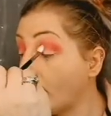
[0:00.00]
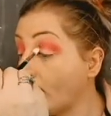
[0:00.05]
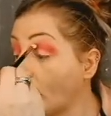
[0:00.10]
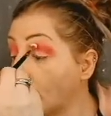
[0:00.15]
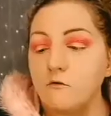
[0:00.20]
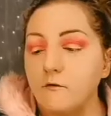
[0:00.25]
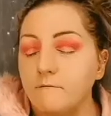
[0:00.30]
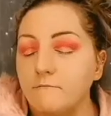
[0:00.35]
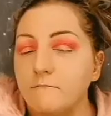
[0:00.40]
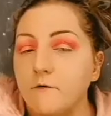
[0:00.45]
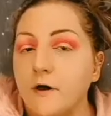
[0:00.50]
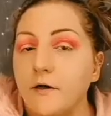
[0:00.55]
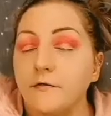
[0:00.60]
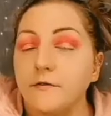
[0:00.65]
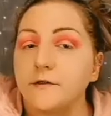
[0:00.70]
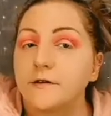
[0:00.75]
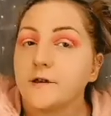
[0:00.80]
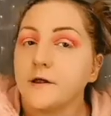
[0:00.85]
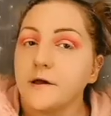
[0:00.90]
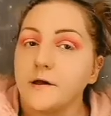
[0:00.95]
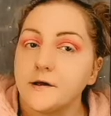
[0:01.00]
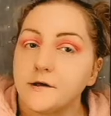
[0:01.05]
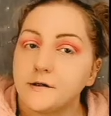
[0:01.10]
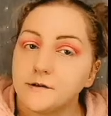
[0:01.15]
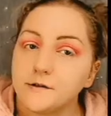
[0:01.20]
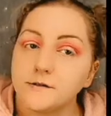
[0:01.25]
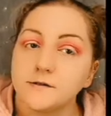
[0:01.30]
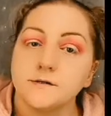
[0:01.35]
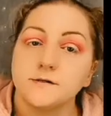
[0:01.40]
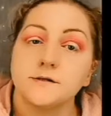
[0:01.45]
Oh,
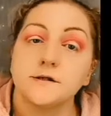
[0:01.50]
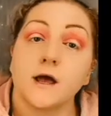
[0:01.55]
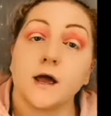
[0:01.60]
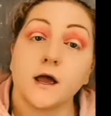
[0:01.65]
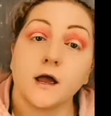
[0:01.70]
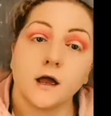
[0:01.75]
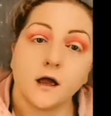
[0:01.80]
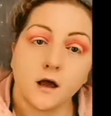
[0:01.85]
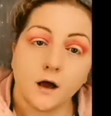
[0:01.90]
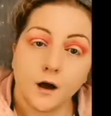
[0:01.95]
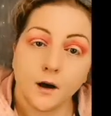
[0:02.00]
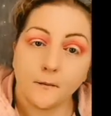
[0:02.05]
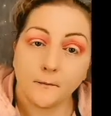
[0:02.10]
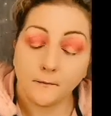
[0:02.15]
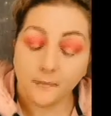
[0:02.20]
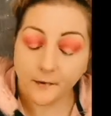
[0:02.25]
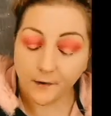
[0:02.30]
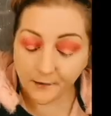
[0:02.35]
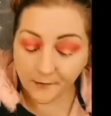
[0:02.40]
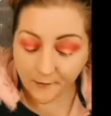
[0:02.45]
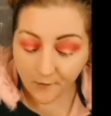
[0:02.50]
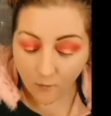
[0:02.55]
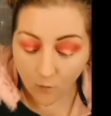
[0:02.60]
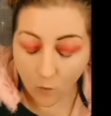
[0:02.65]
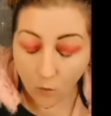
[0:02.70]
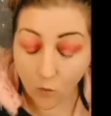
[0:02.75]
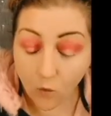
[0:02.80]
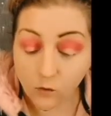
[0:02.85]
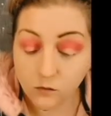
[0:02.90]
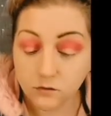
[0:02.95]
Valentine's Day
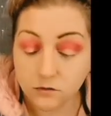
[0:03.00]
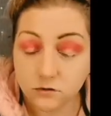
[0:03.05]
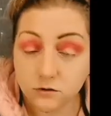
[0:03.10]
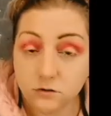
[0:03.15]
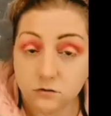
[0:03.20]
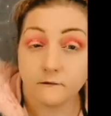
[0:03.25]
about